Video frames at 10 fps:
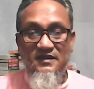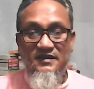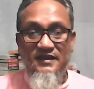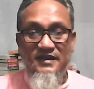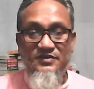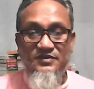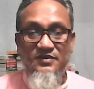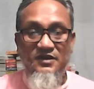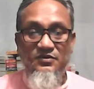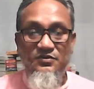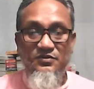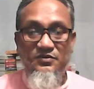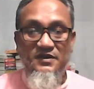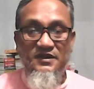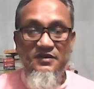That's why
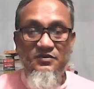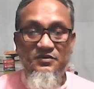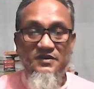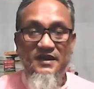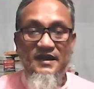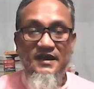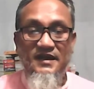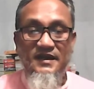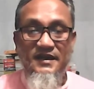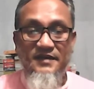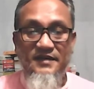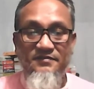we use here a.